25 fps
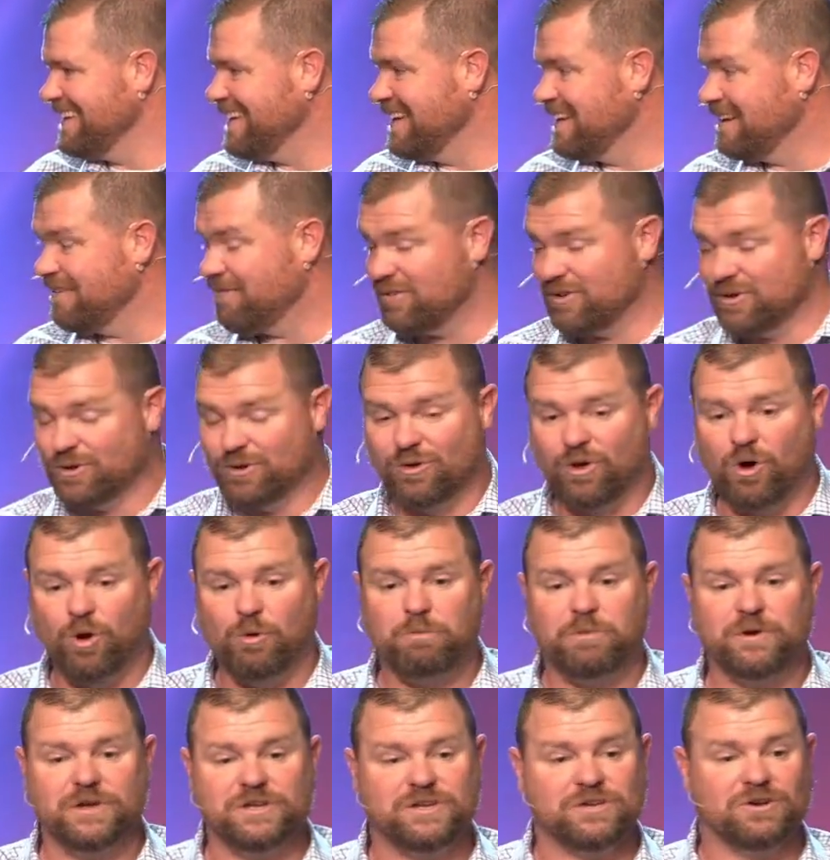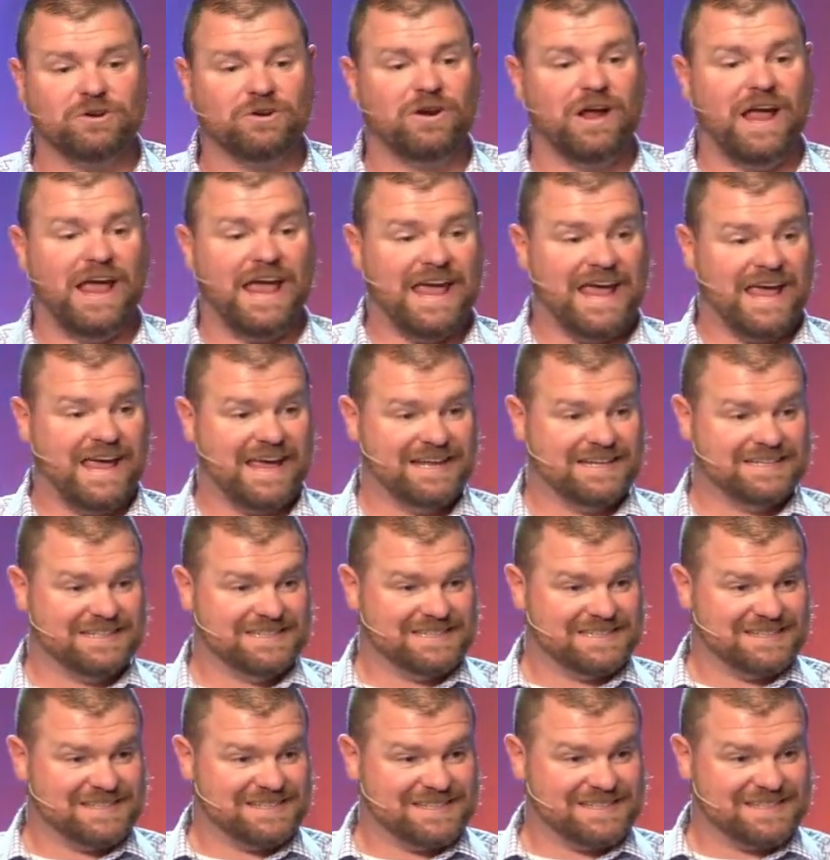if you'll open your
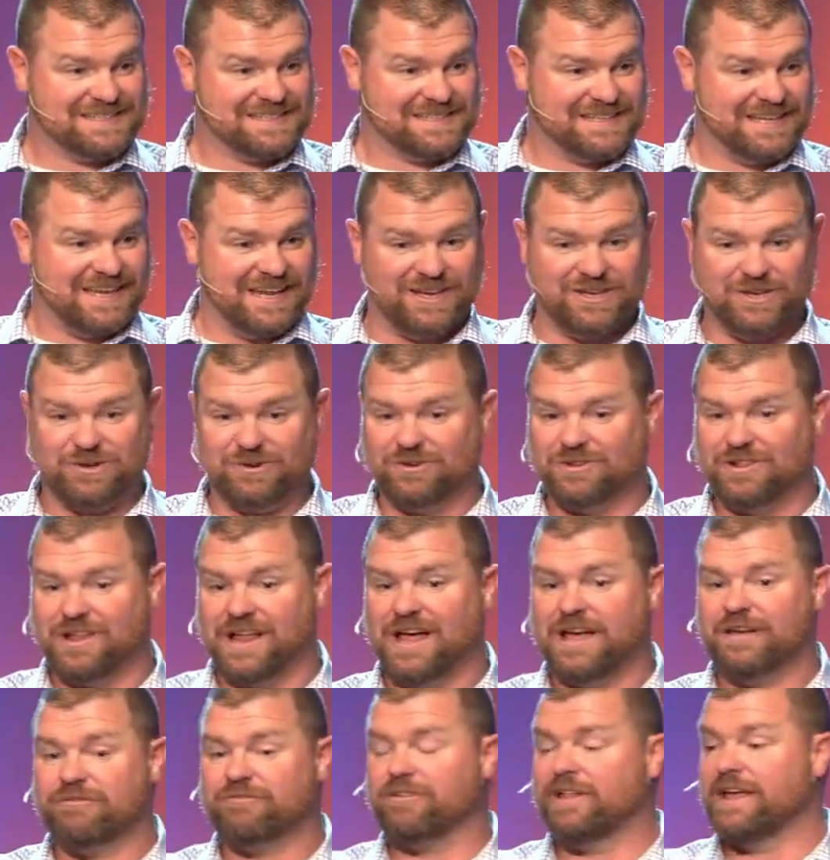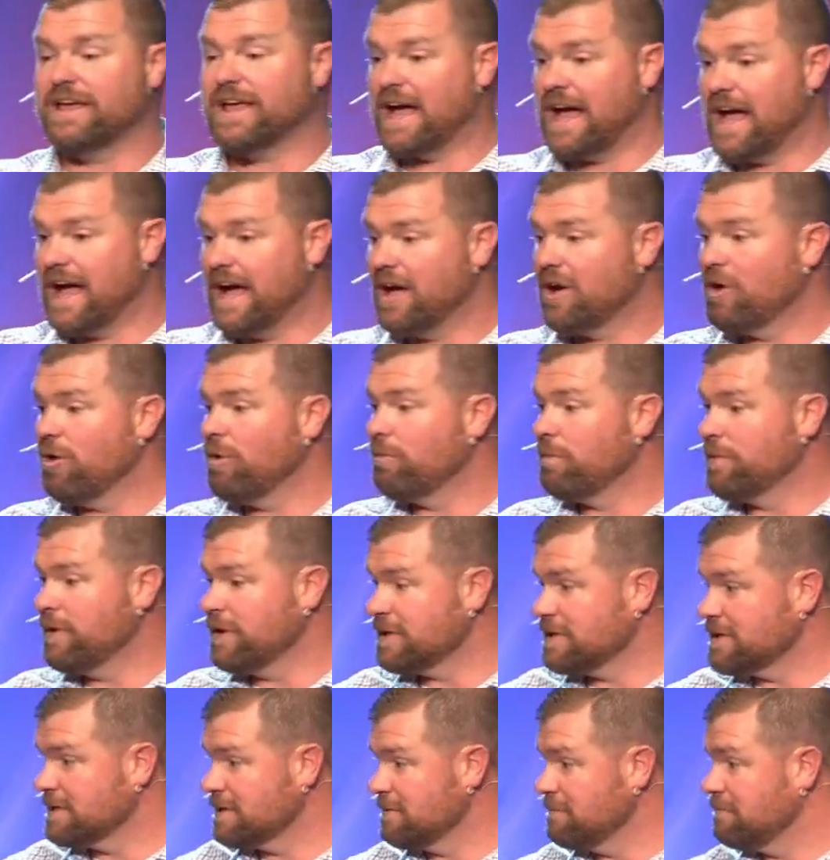hands and your life like I
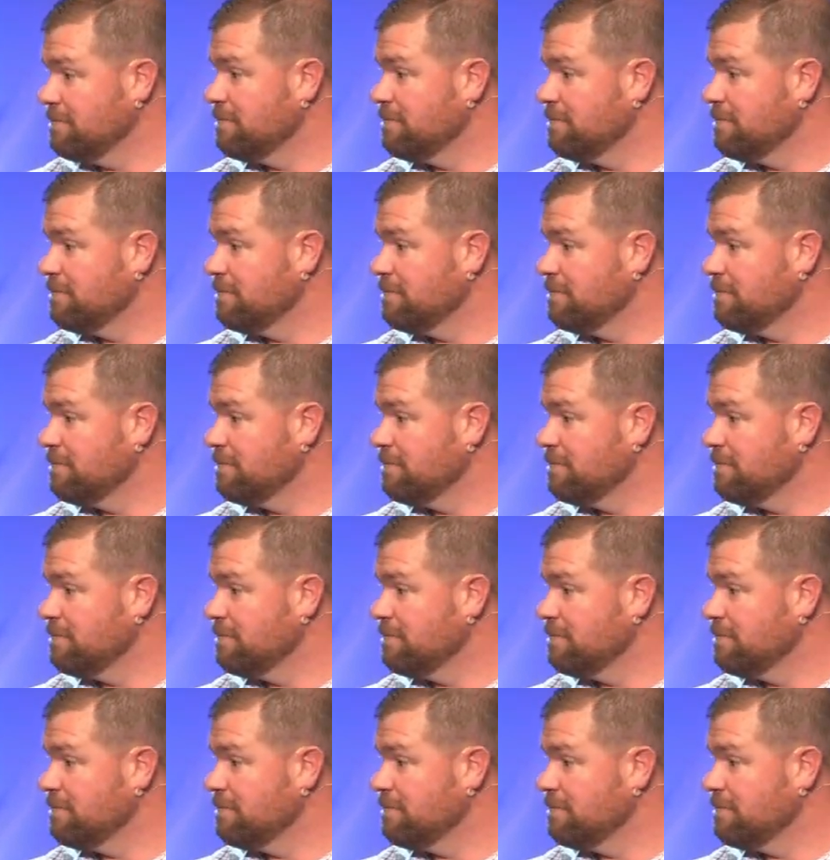opened